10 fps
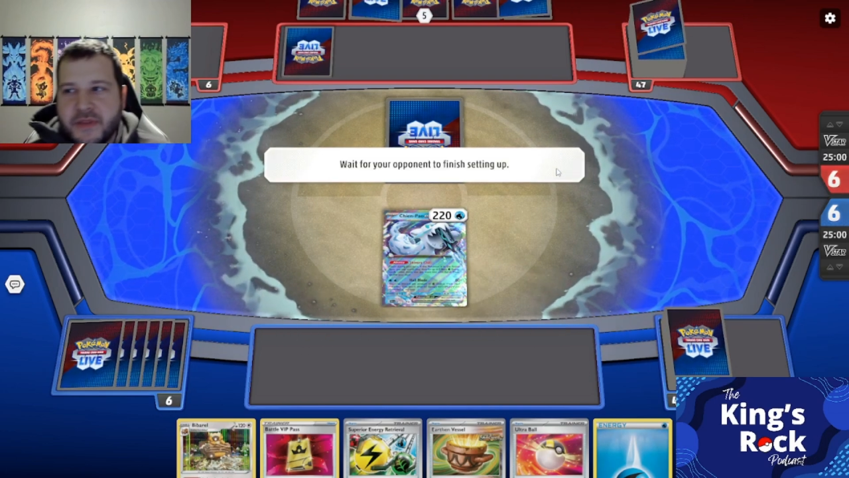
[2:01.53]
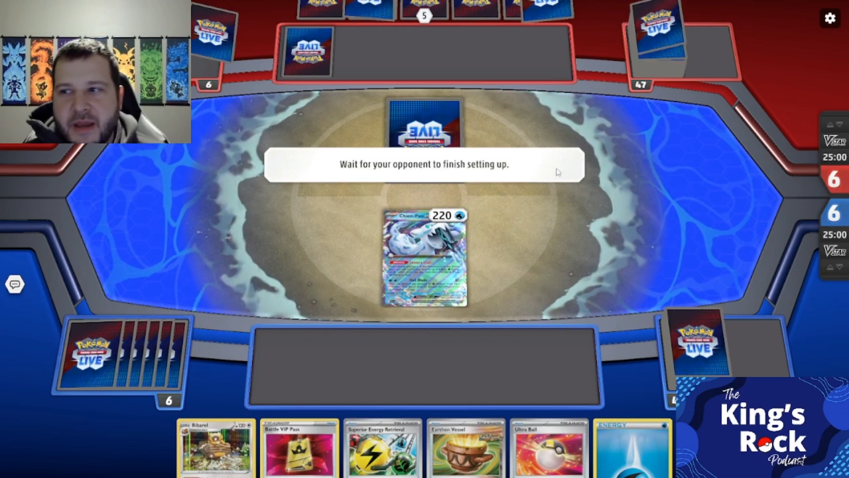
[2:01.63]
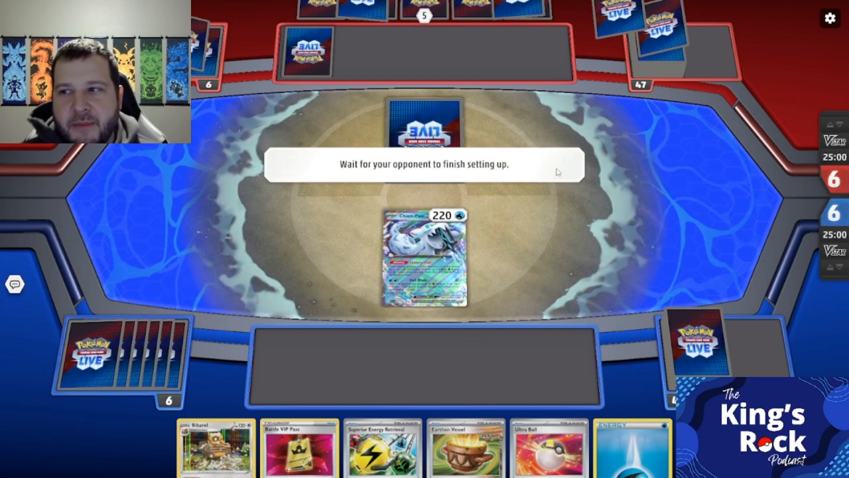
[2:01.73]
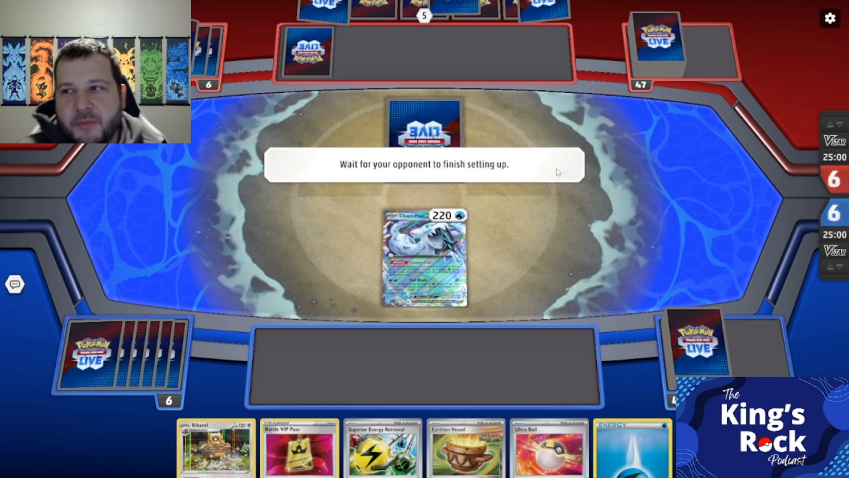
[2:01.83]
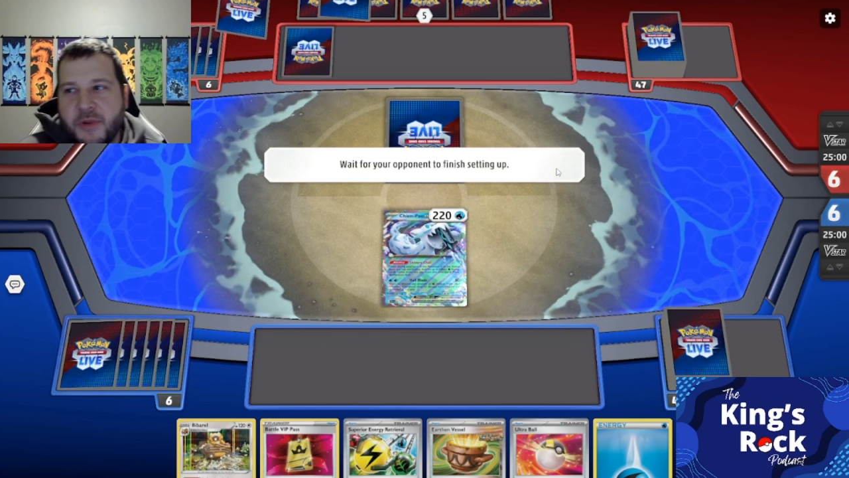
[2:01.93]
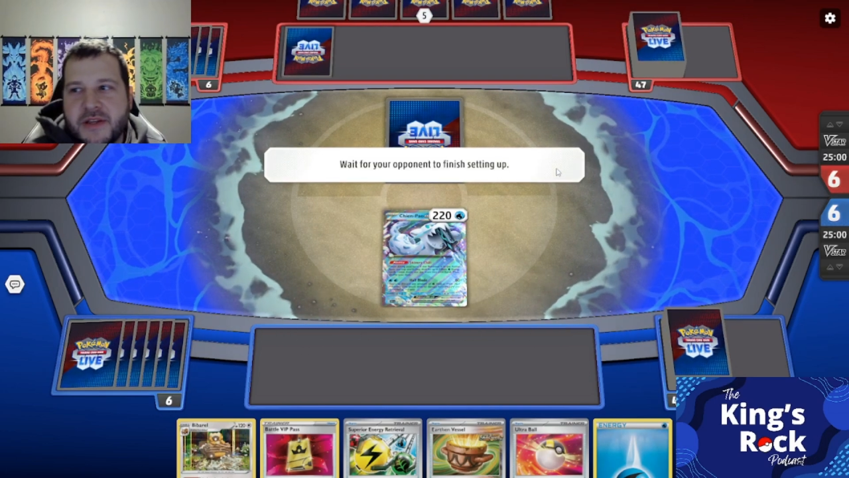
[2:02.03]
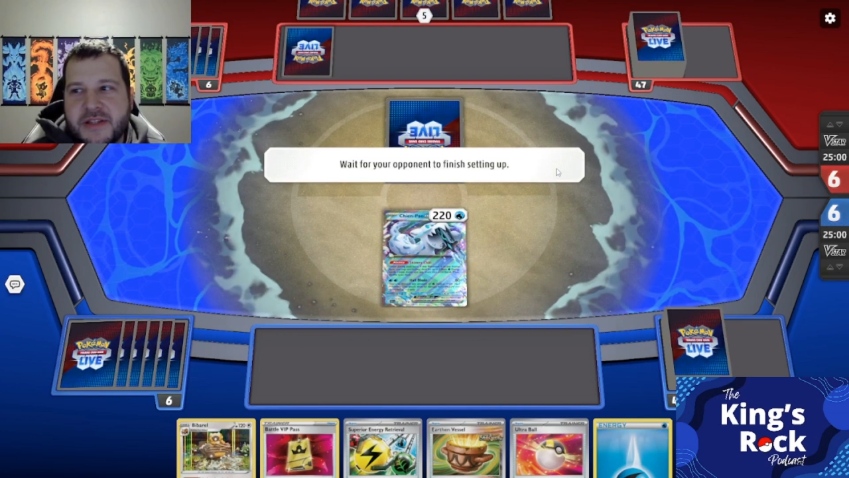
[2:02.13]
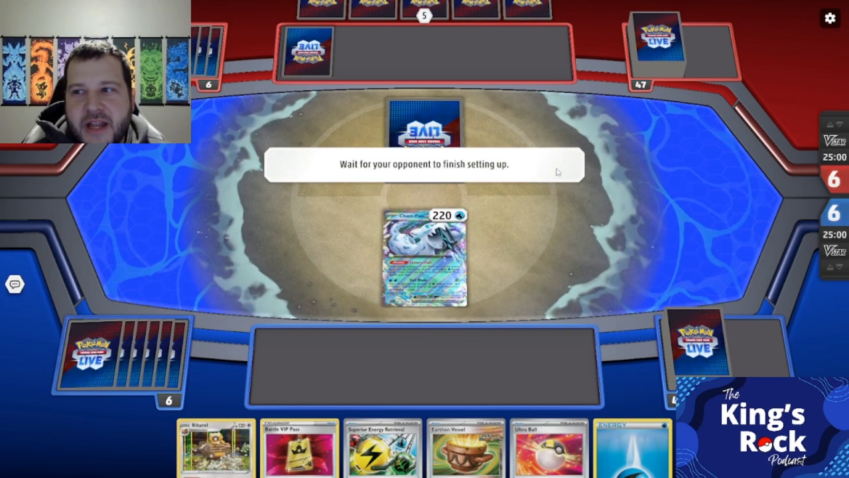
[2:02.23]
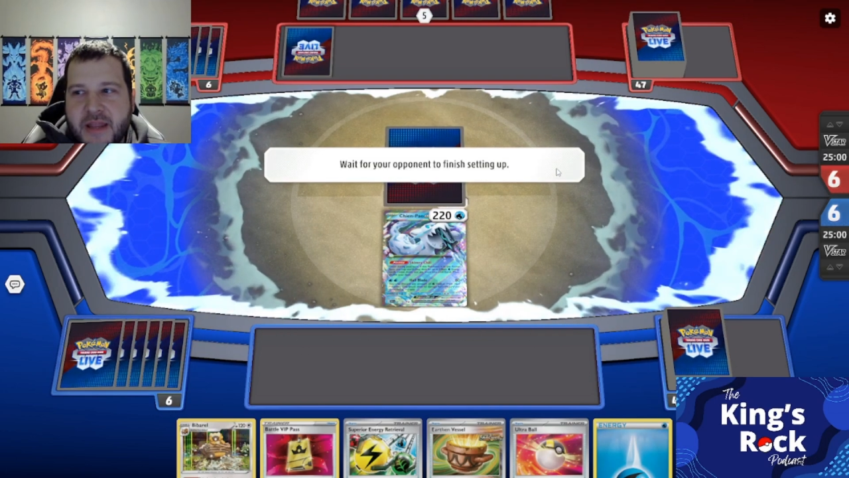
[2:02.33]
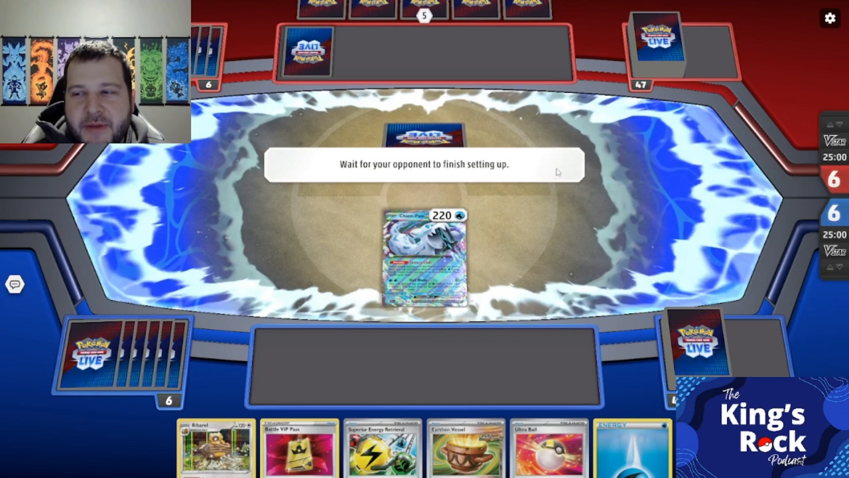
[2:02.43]
I'm really
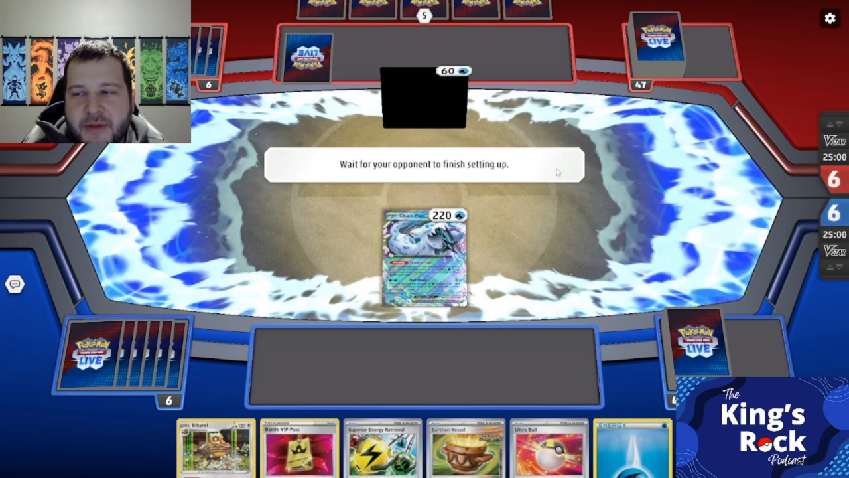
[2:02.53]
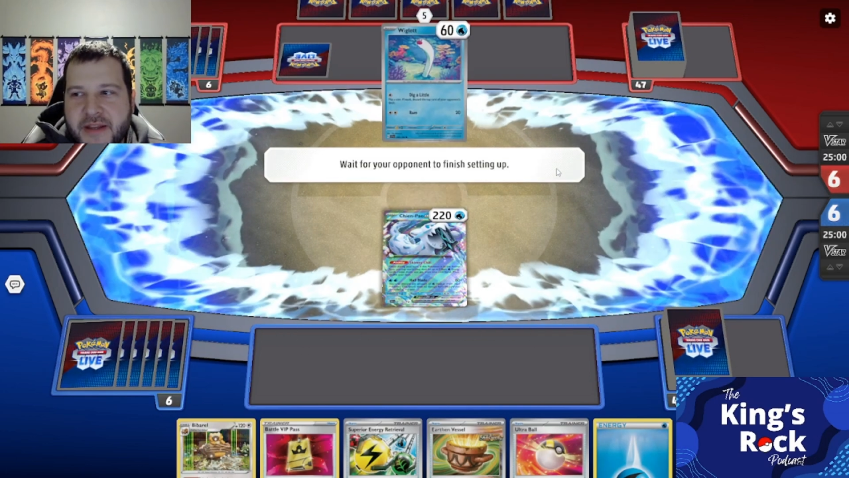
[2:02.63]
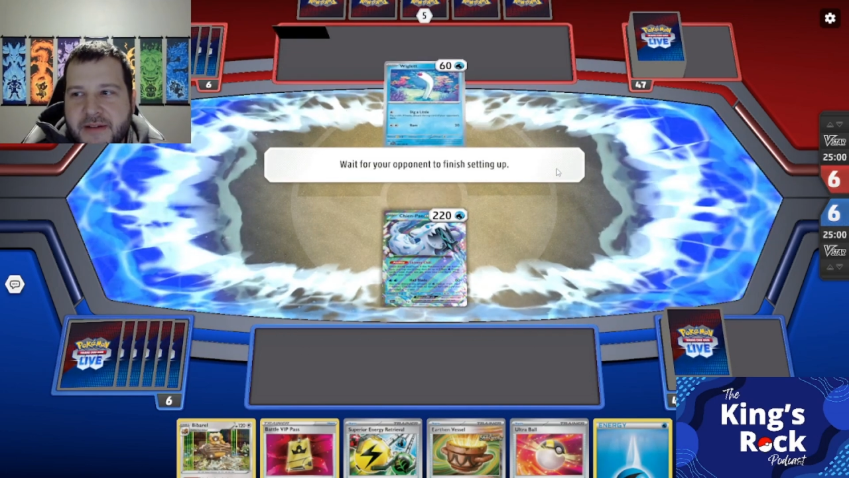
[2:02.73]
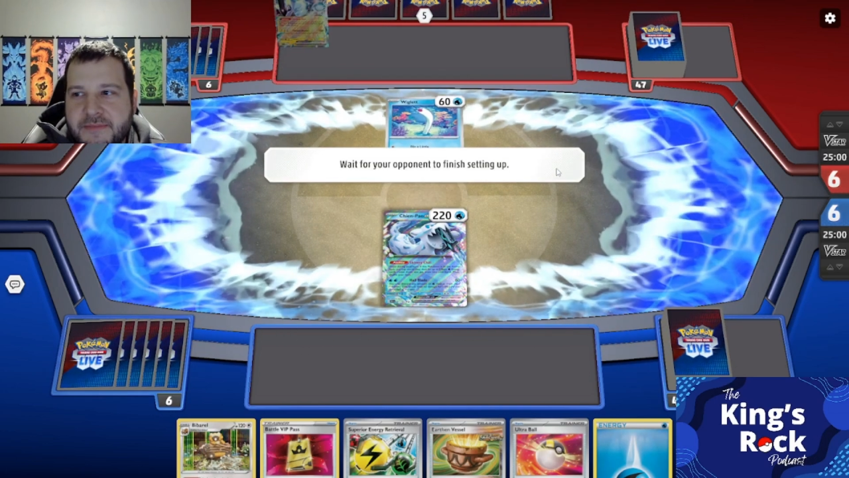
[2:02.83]
excited about that.